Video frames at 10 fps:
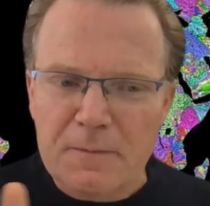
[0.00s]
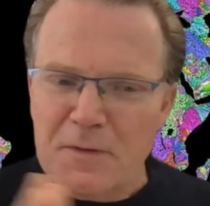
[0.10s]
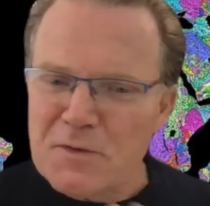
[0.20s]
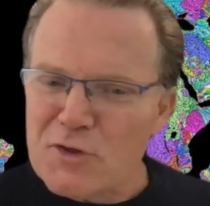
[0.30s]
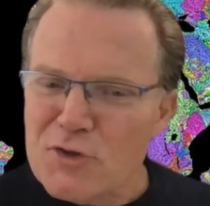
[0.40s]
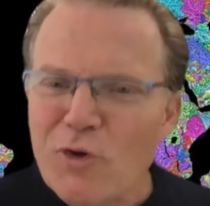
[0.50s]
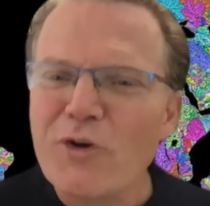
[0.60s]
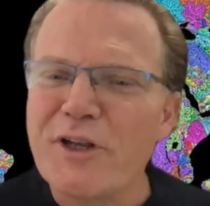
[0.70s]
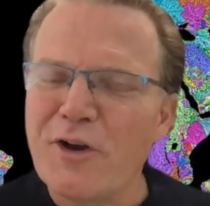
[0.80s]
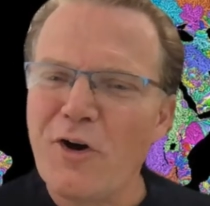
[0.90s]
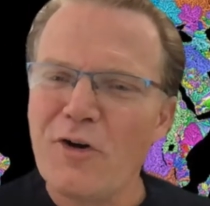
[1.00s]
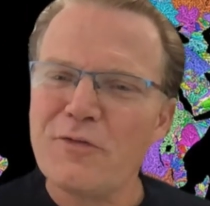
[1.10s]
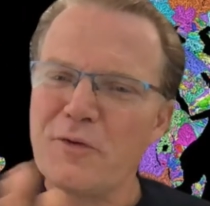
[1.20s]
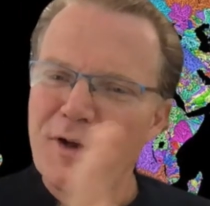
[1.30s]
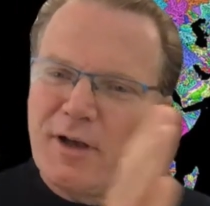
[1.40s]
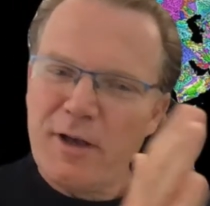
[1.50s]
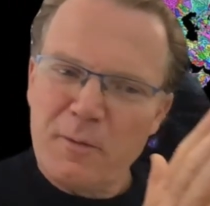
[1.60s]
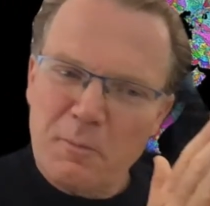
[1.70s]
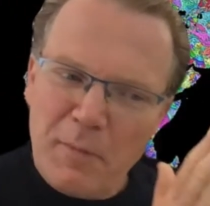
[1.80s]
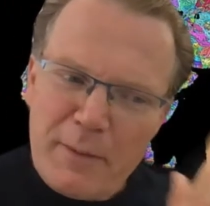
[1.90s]
the story of
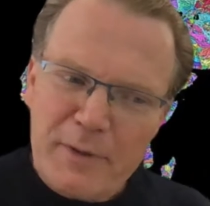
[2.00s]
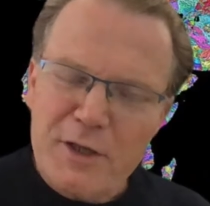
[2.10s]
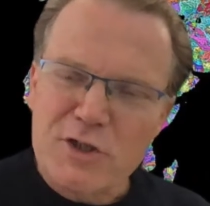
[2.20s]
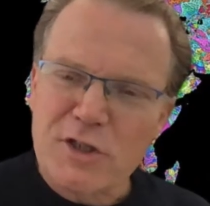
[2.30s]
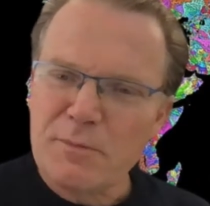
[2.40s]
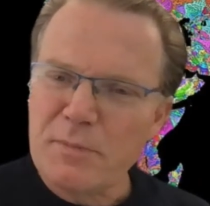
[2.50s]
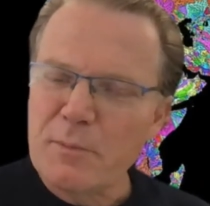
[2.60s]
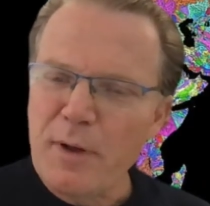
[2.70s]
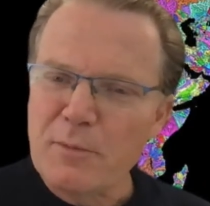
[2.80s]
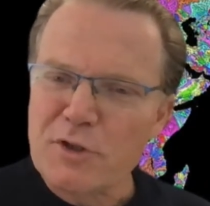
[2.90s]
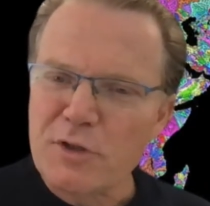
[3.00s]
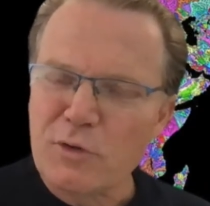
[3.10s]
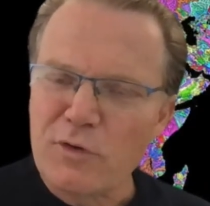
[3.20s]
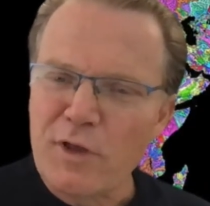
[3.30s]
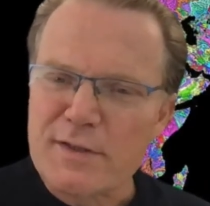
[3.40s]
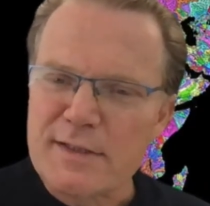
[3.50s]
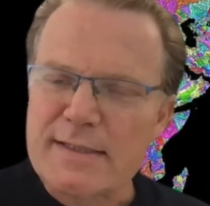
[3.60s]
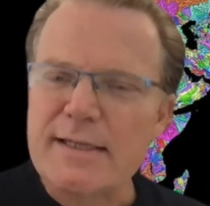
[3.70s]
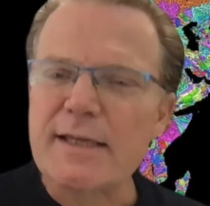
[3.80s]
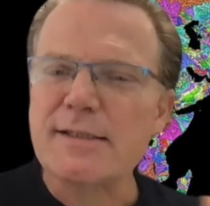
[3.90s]
my PhD being published in
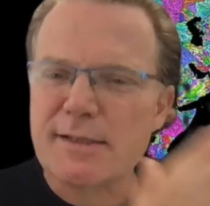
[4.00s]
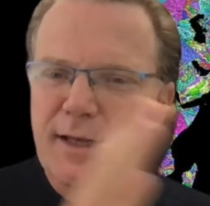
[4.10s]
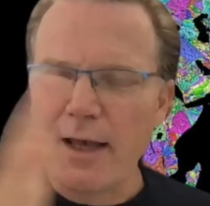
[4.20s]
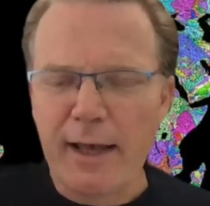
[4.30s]
2006,